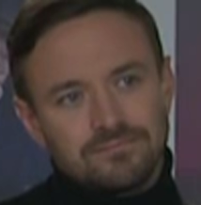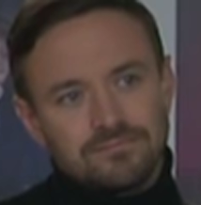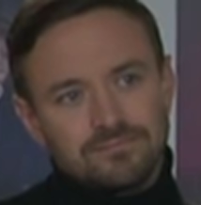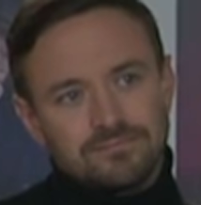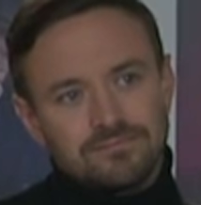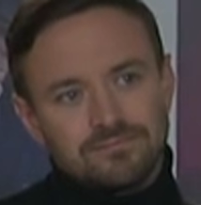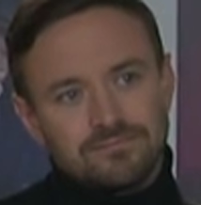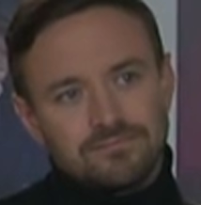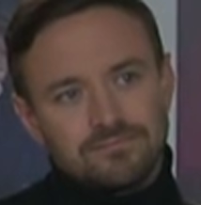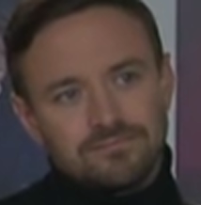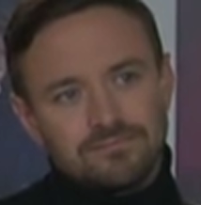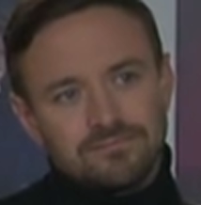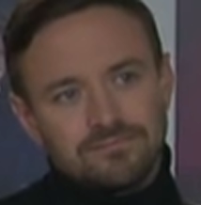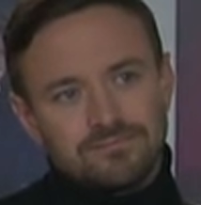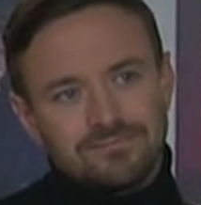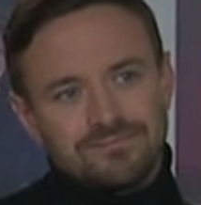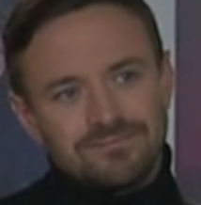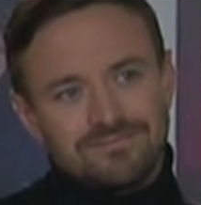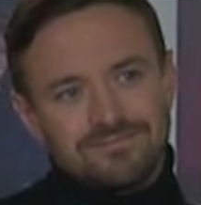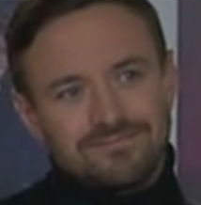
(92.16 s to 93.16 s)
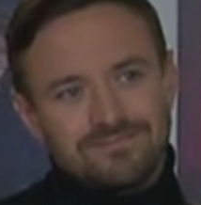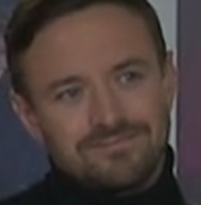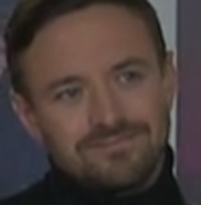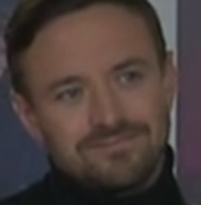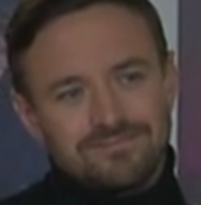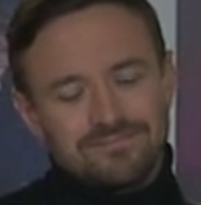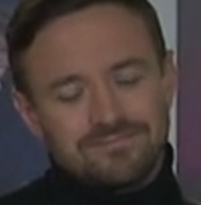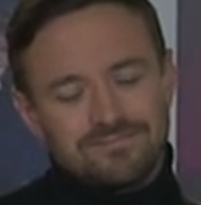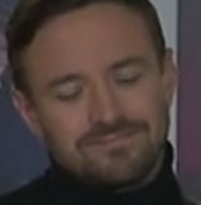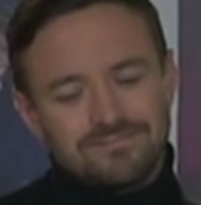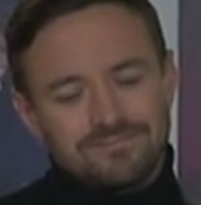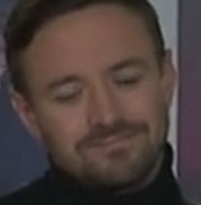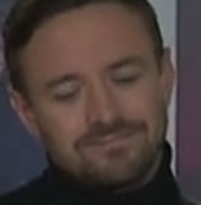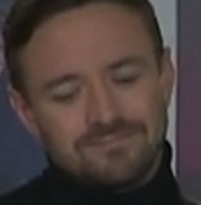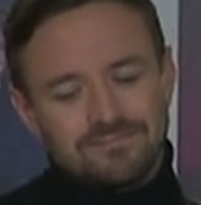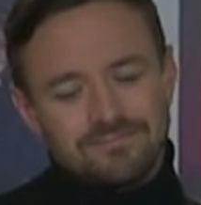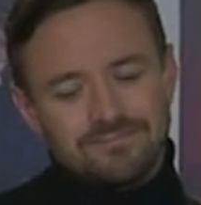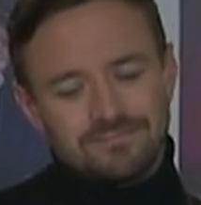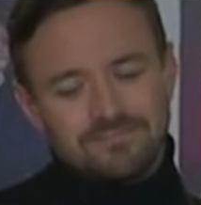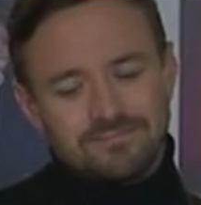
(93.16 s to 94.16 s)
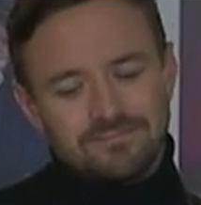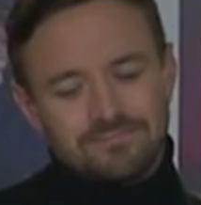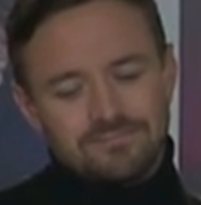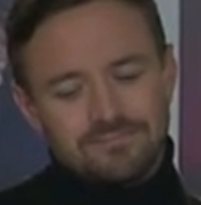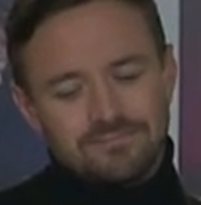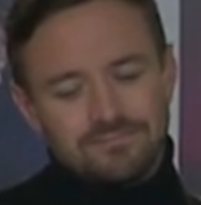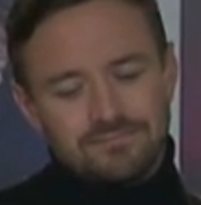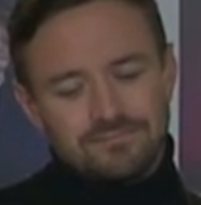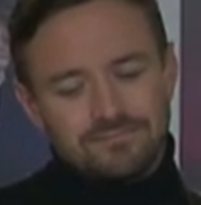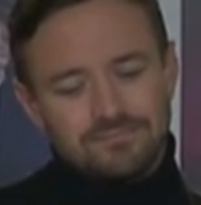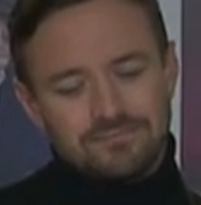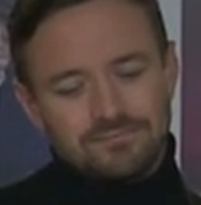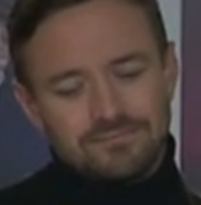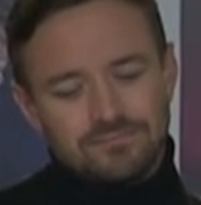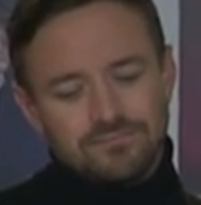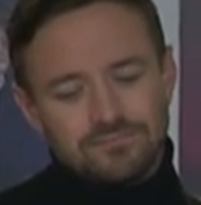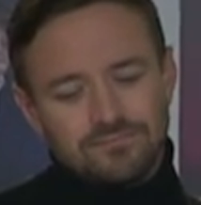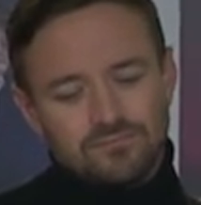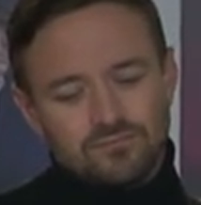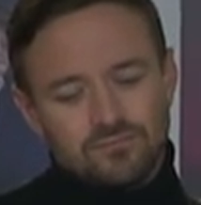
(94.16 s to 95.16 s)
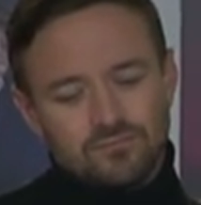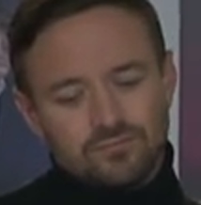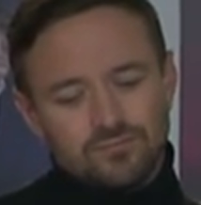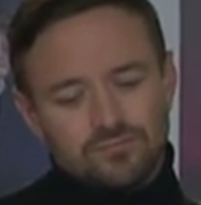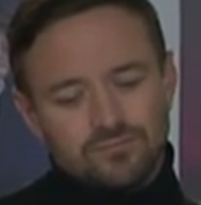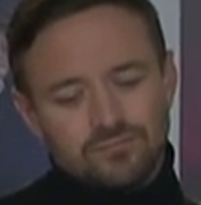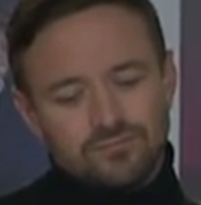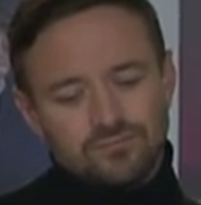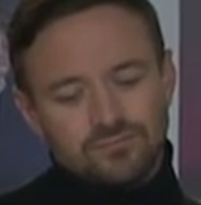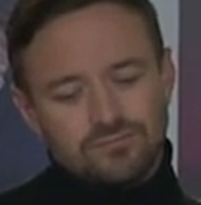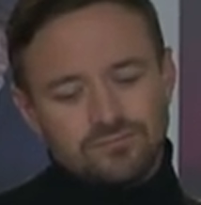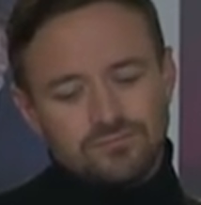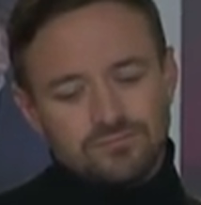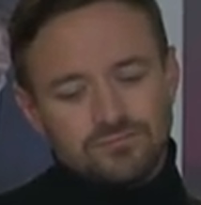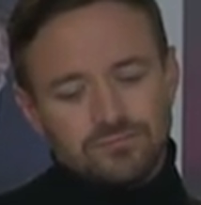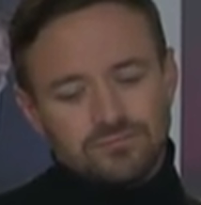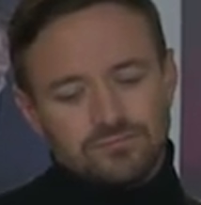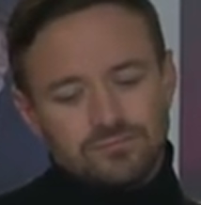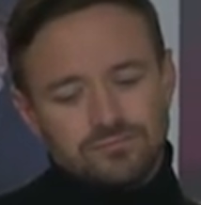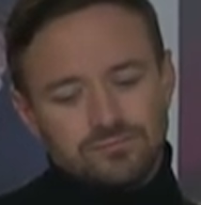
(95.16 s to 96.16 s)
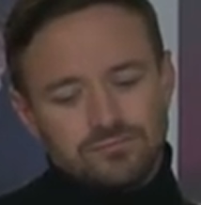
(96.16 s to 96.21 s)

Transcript: [no speech]